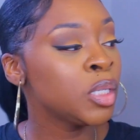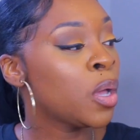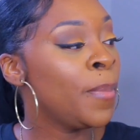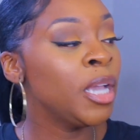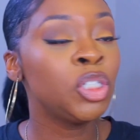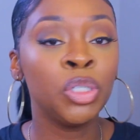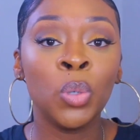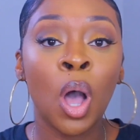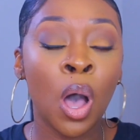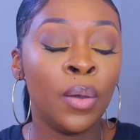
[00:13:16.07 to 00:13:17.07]
So make sure
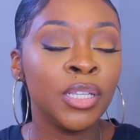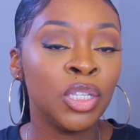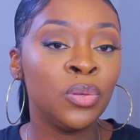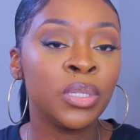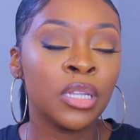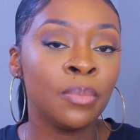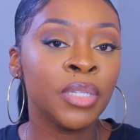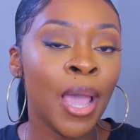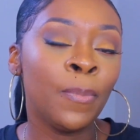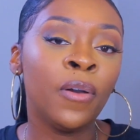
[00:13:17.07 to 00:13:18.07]
you always use some
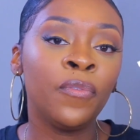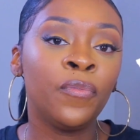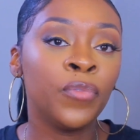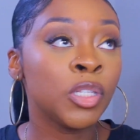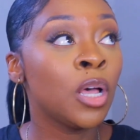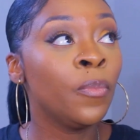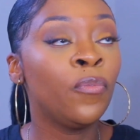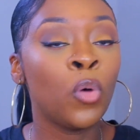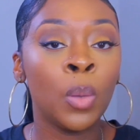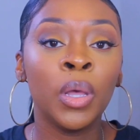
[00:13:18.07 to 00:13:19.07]

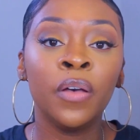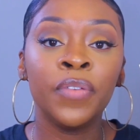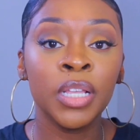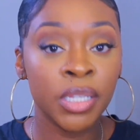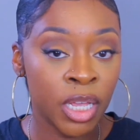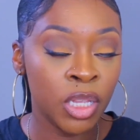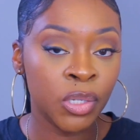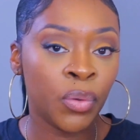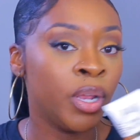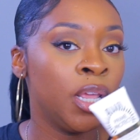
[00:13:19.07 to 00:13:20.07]
form of
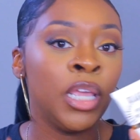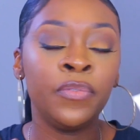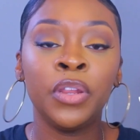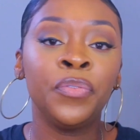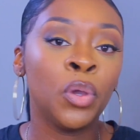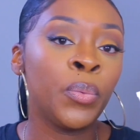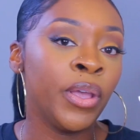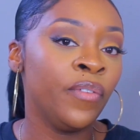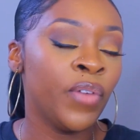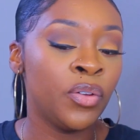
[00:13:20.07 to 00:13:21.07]
sunscreen, even if you're
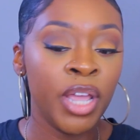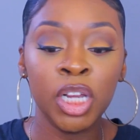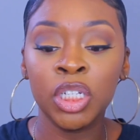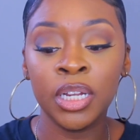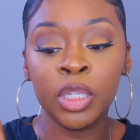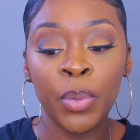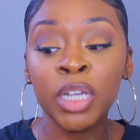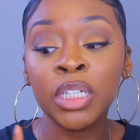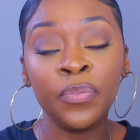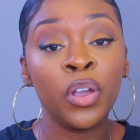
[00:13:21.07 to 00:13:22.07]
wearing foundation,
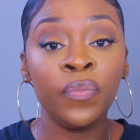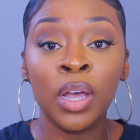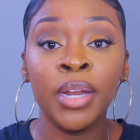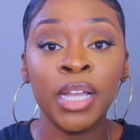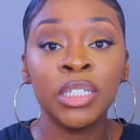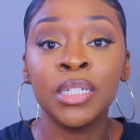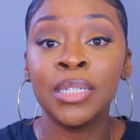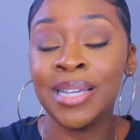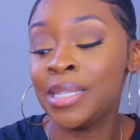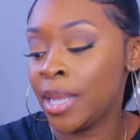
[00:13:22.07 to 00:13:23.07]
especially if your foundation
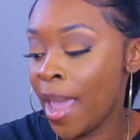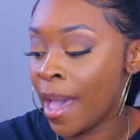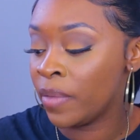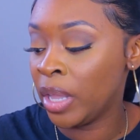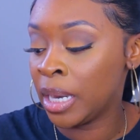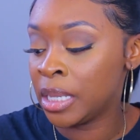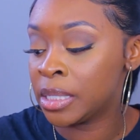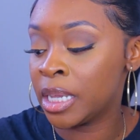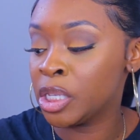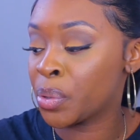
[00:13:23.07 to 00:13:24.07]
doesn't have any
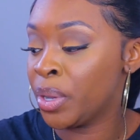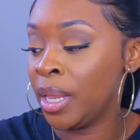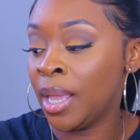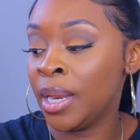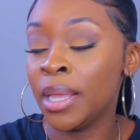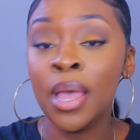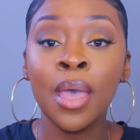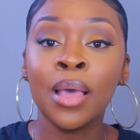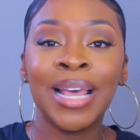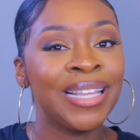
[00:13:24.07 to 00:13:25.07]
sunscreen in
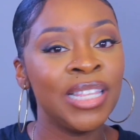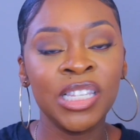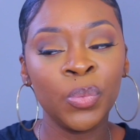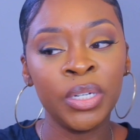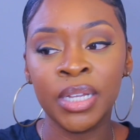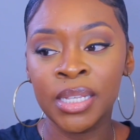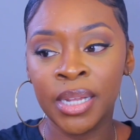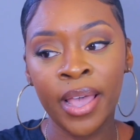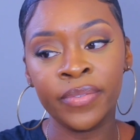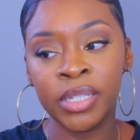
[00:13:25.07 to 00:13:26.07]
it. Like, this one
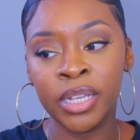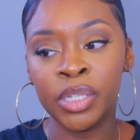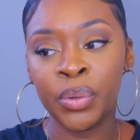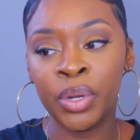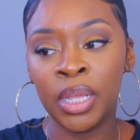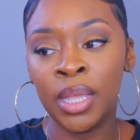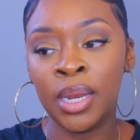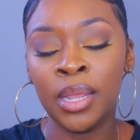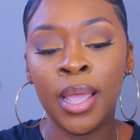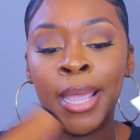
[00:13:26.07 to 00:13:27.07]
doesn't have sunscreen
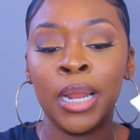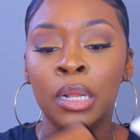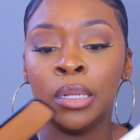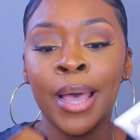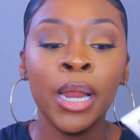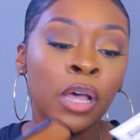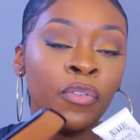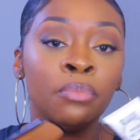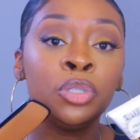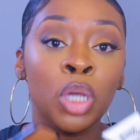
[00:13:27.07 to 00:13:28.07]
in it, and a lot of
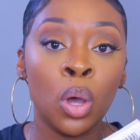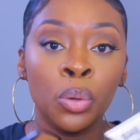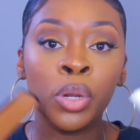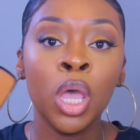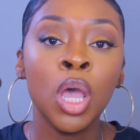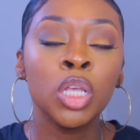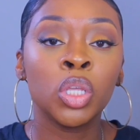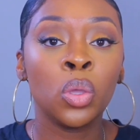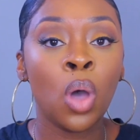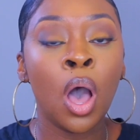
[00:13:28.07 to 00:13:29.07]
them don't.
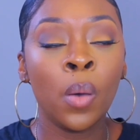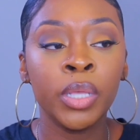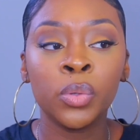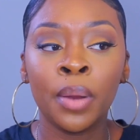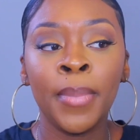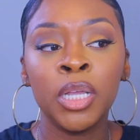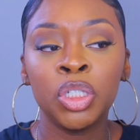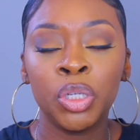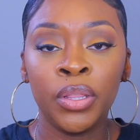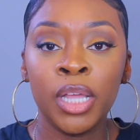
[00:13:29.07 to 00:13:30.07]
So you always want to make
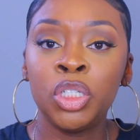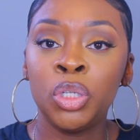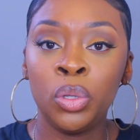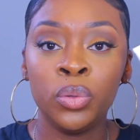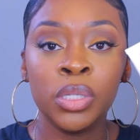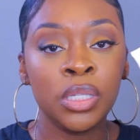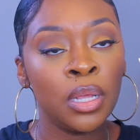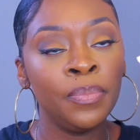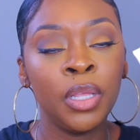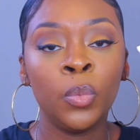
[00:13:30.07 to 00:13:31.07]
sure that you use
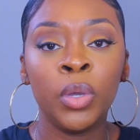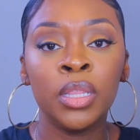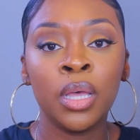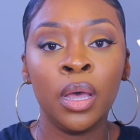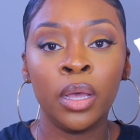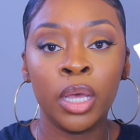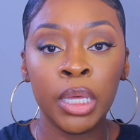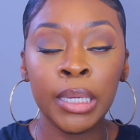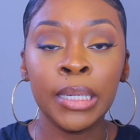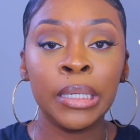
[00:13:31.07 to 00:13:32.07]
something with a
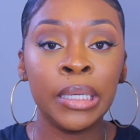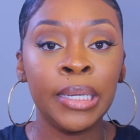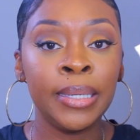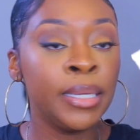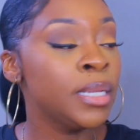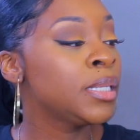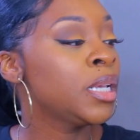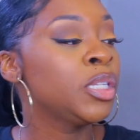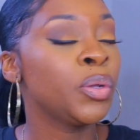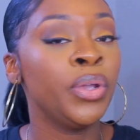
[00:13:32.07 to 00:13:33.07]
good
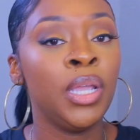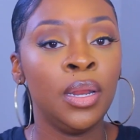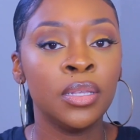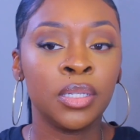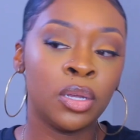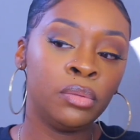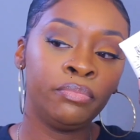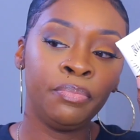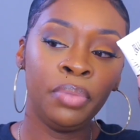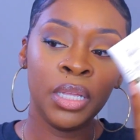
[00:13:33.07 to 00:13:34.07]
sunscreen in it. So
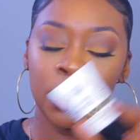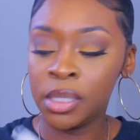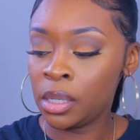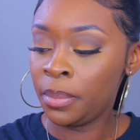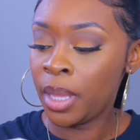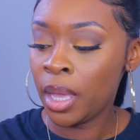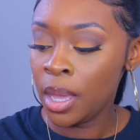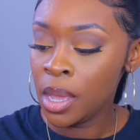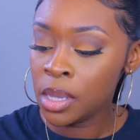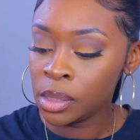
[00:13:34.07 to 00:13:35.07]
pick this up,
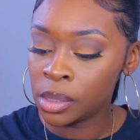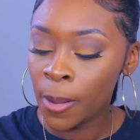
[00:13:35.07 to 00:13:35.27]
guys.